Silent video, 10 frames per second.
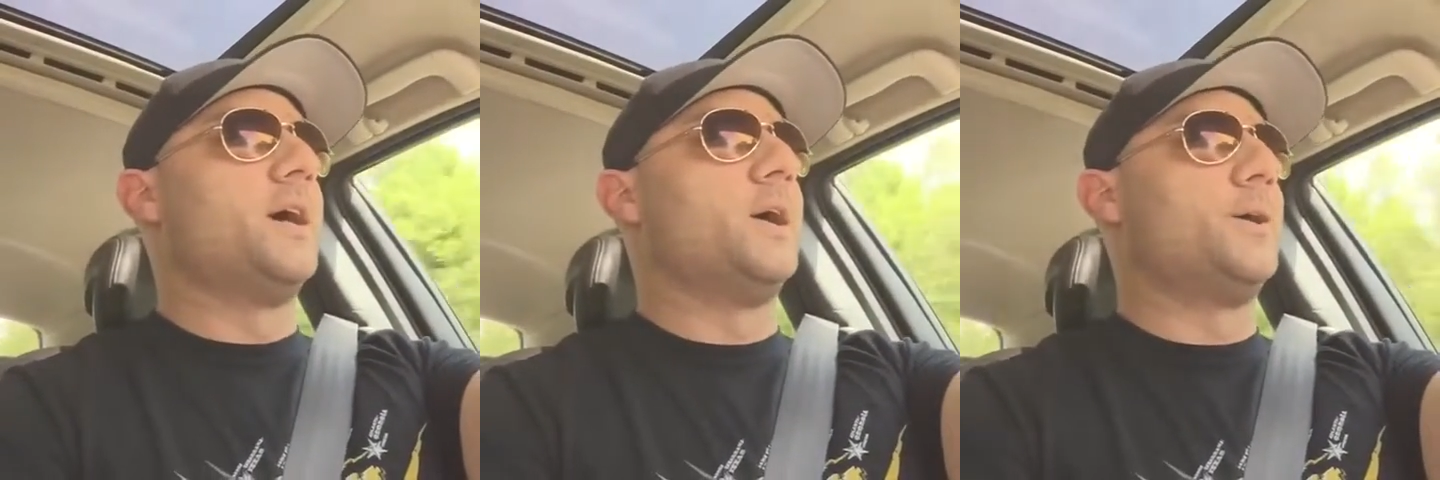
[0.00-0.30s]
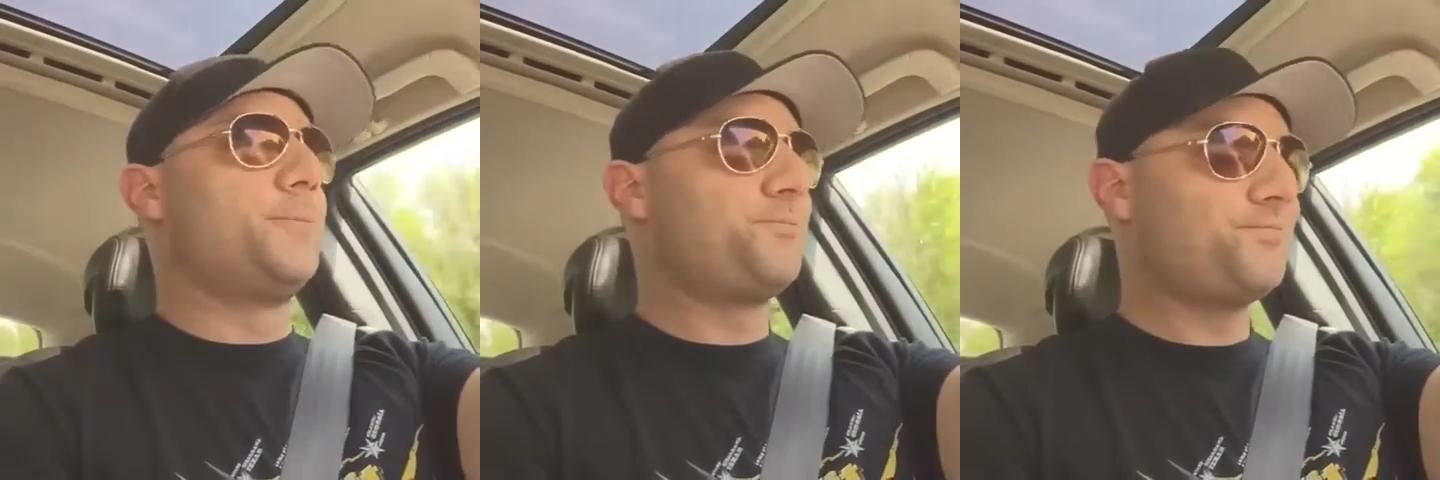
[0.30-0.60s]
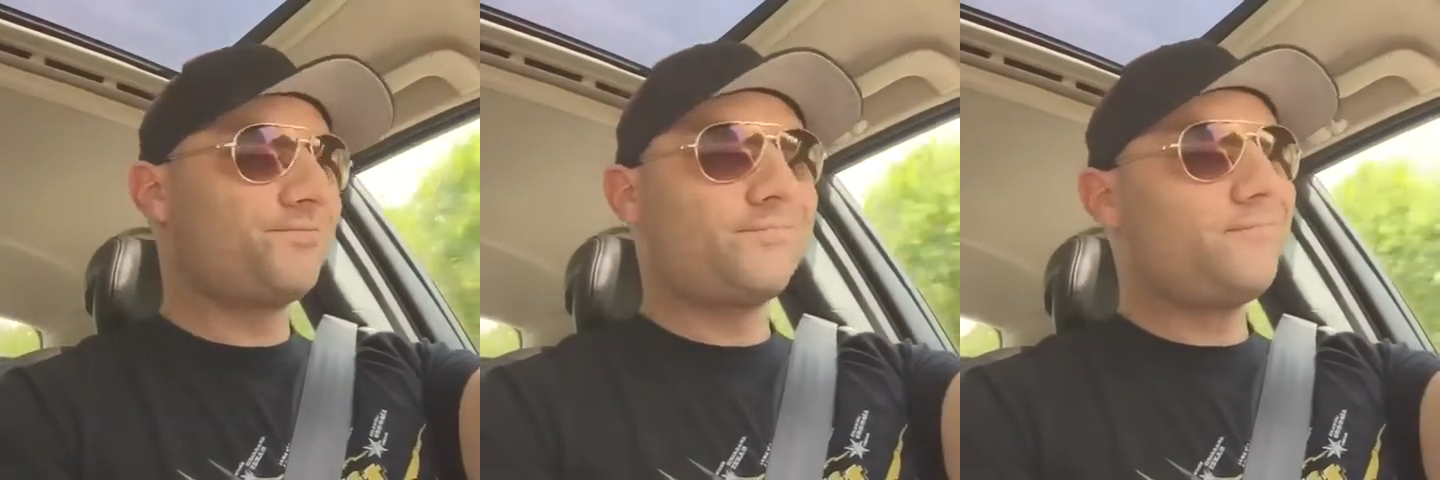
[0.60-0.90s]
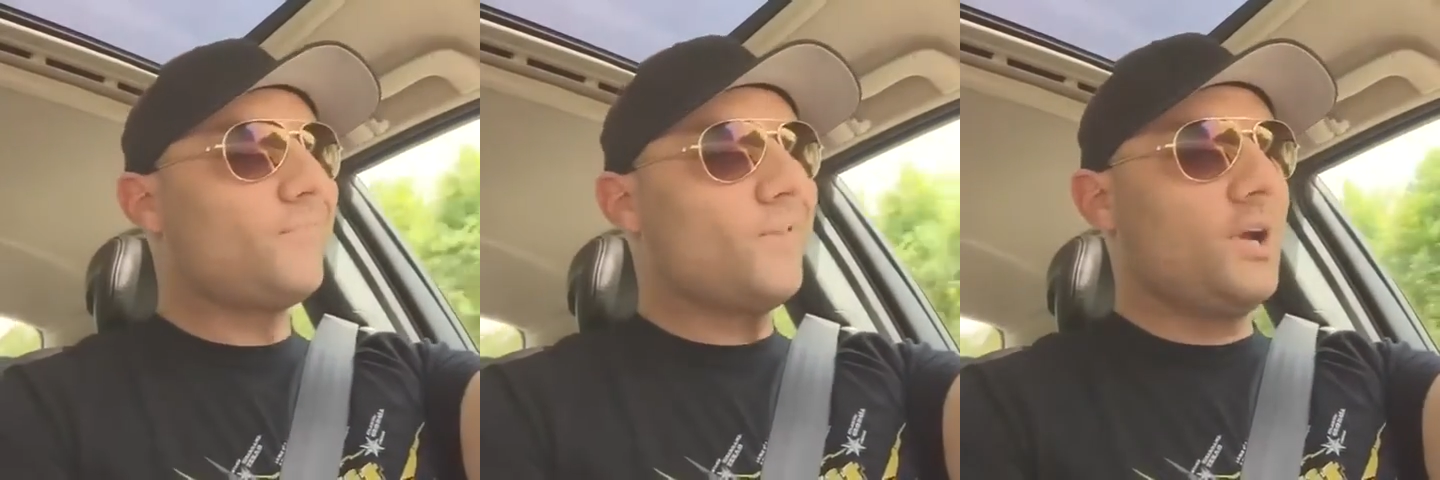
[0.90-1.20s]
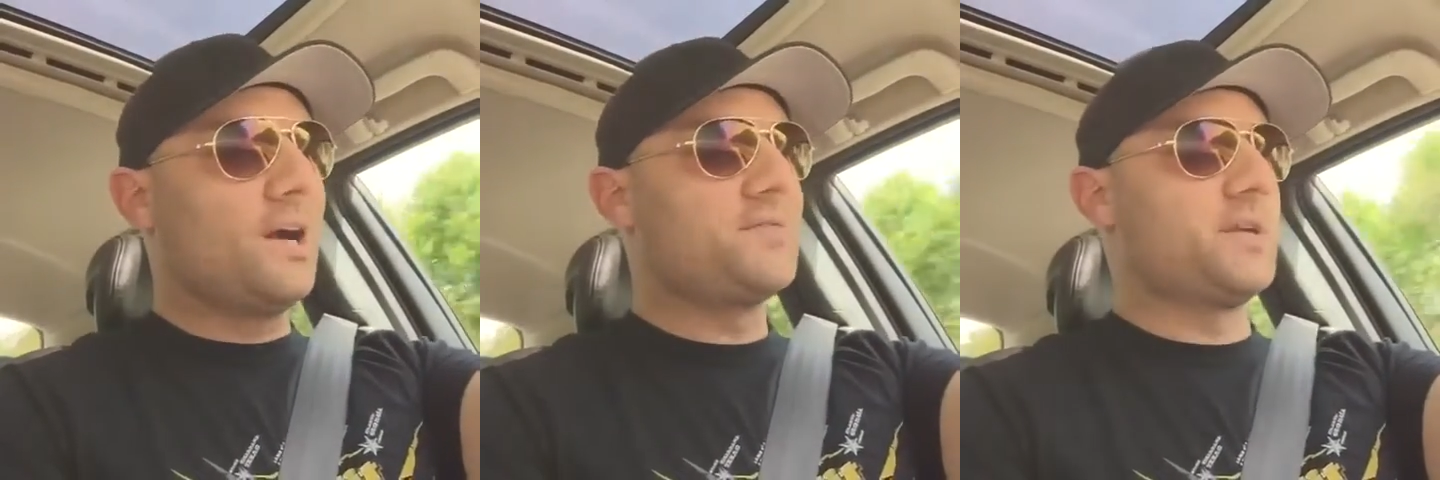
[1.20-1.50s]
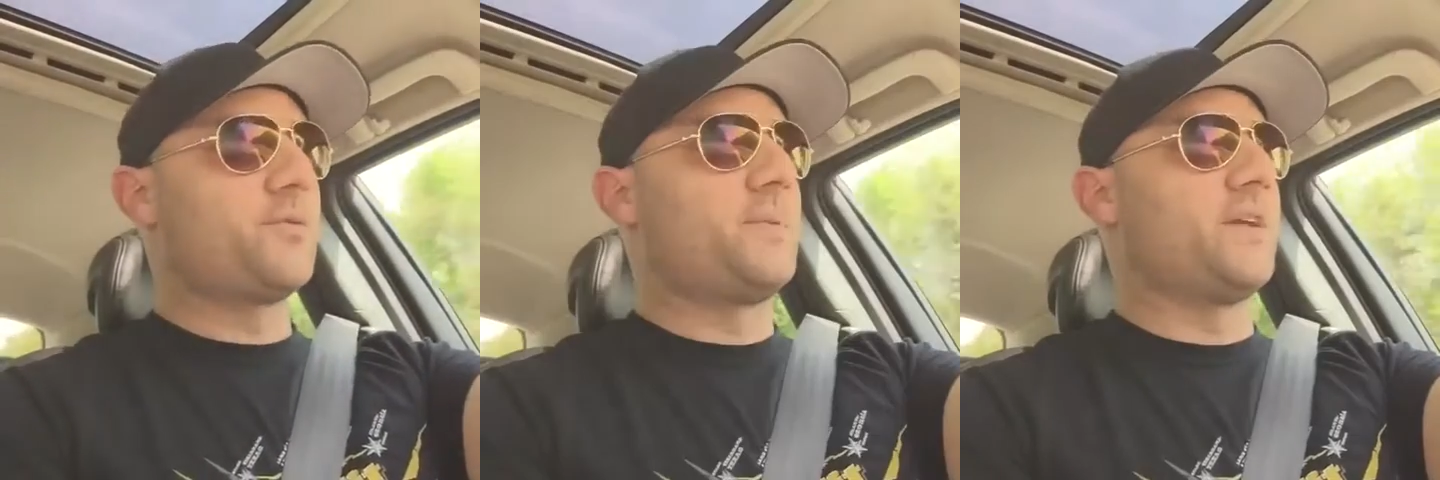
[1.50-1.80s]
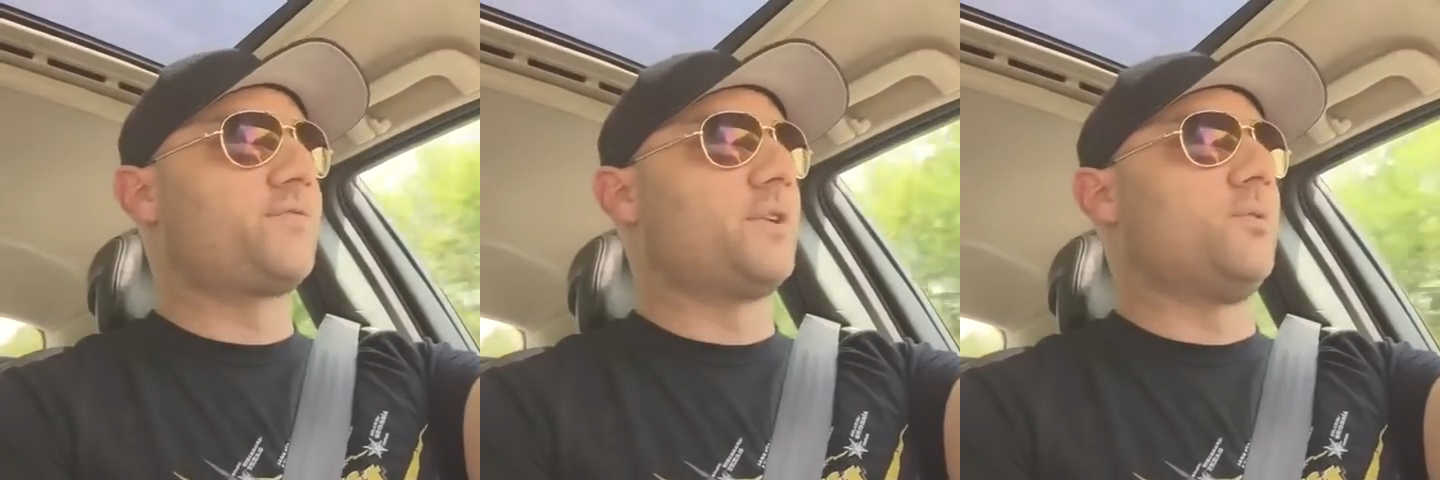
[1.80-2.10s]
Obviously with
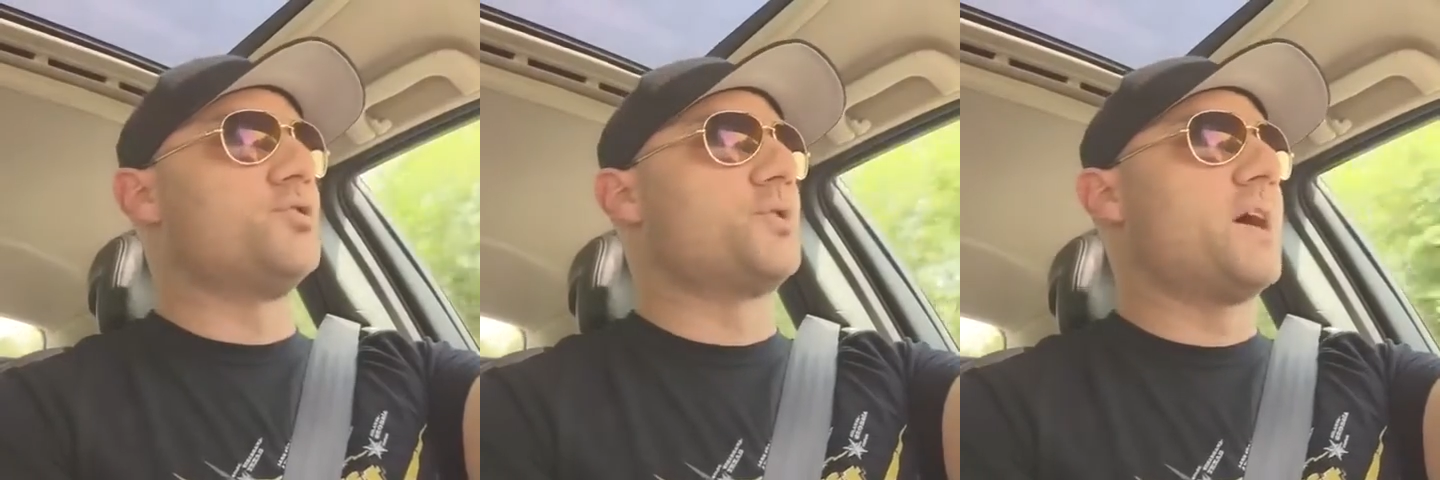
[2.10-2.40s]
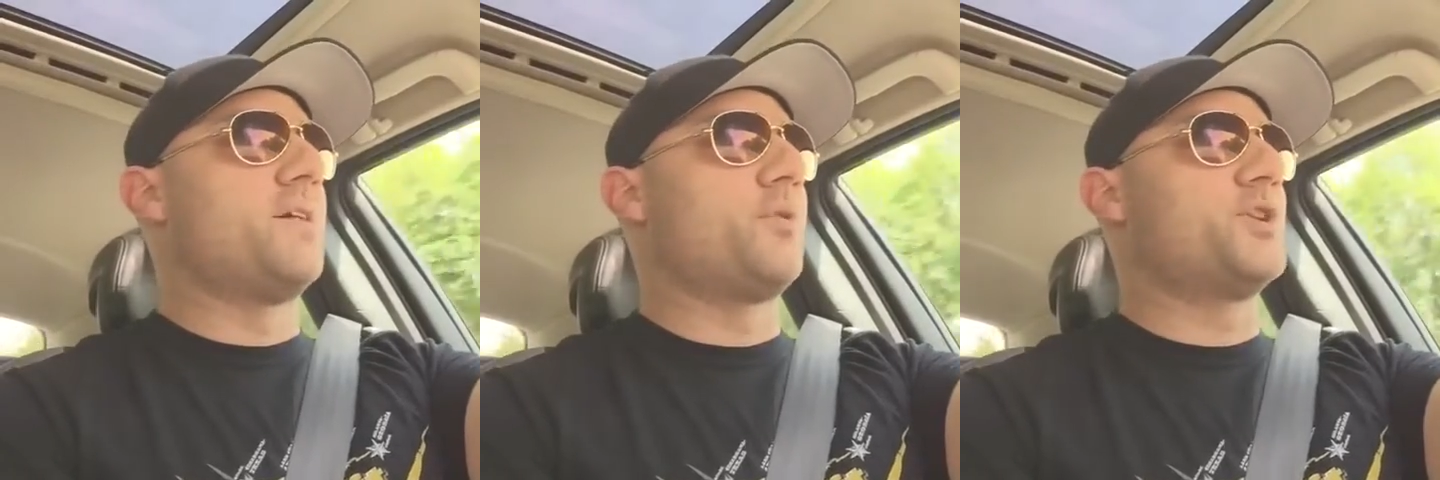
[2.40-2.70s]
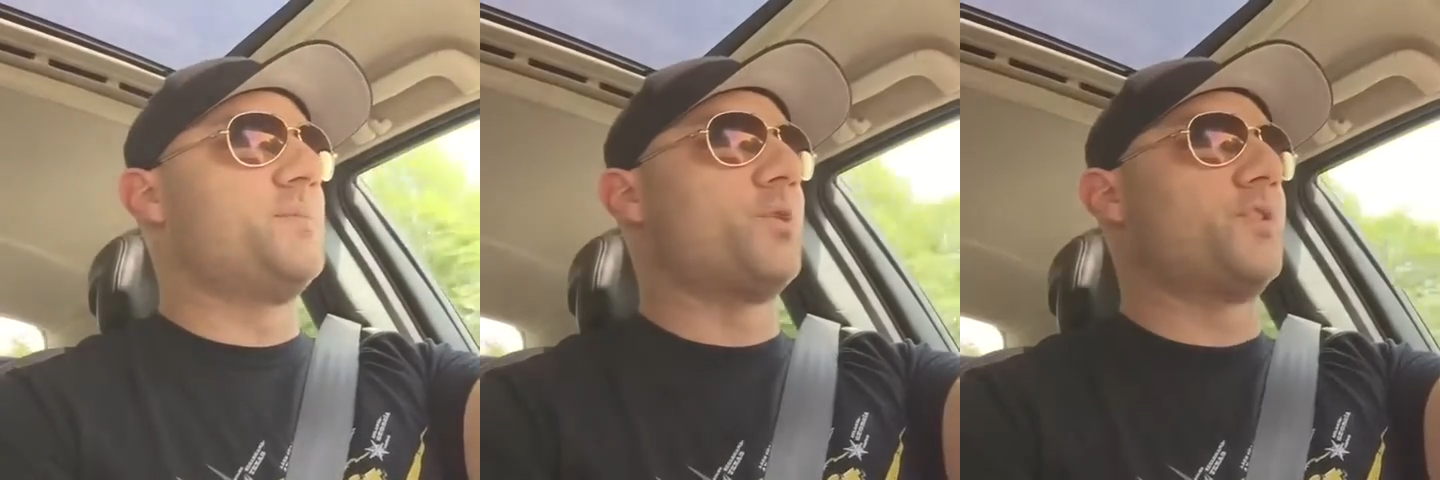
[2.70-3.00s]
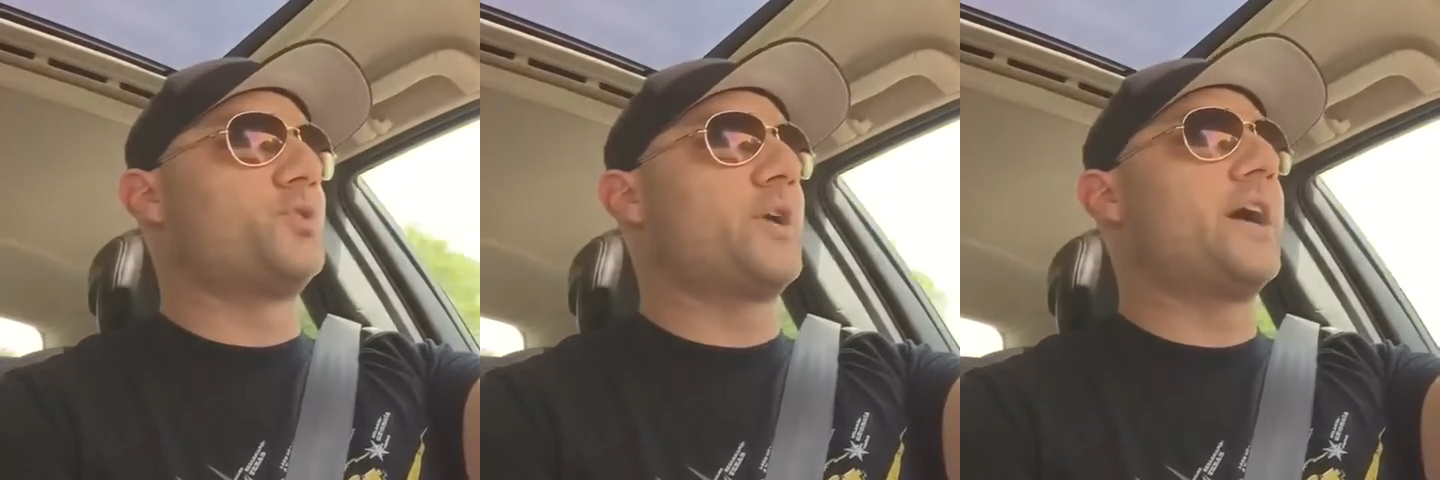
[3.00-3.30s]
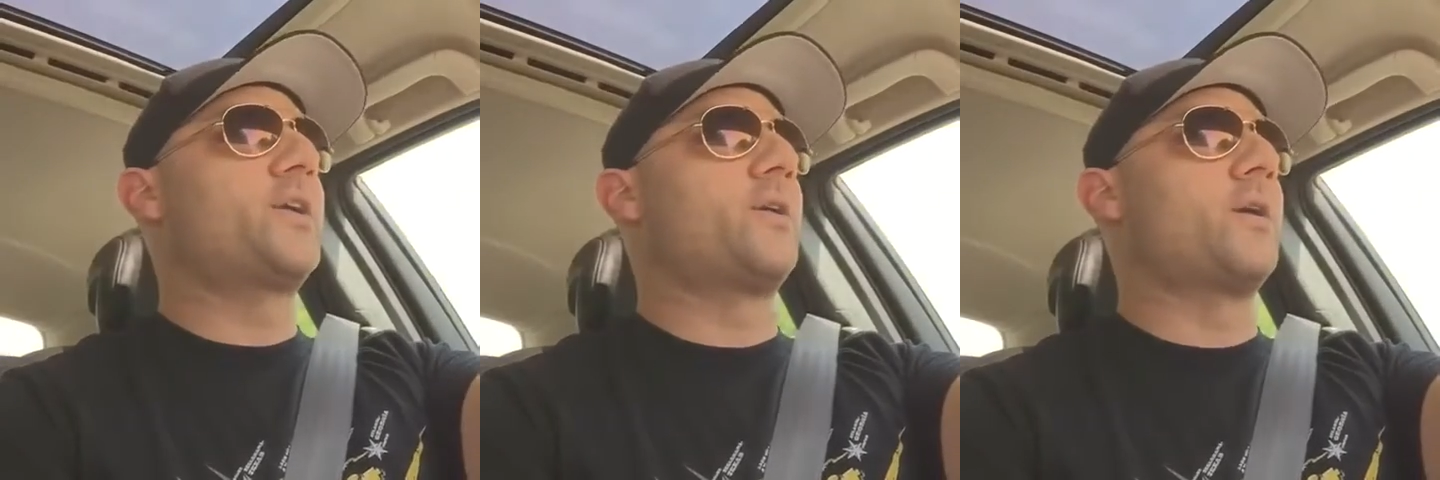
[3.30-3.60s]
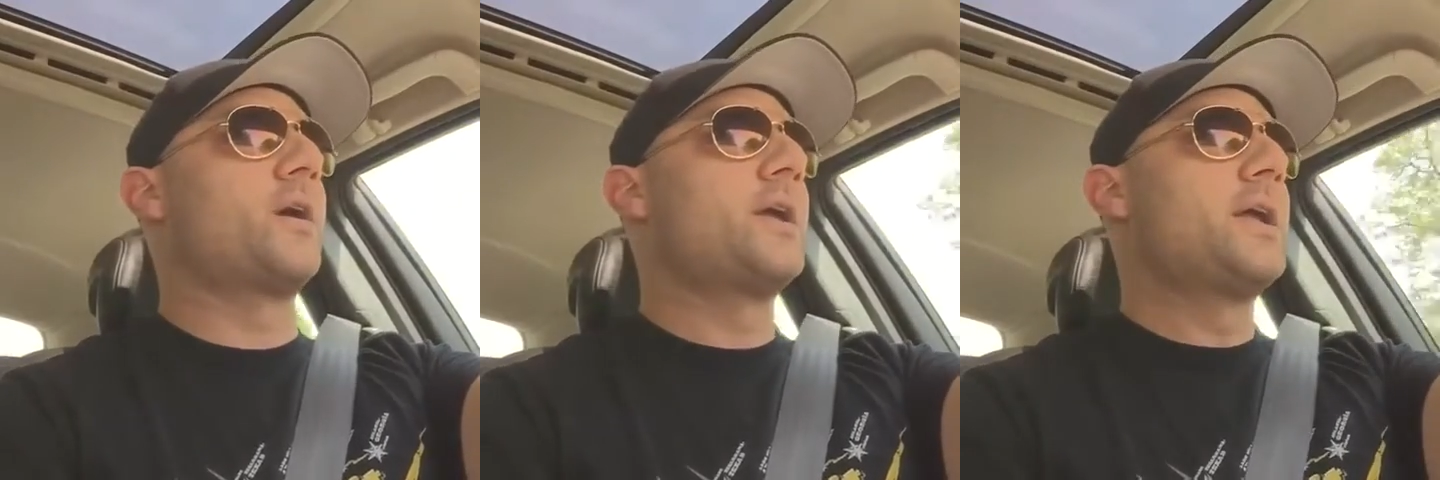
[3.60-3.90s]
being front wheel drive, it'd probably be more of a drag car,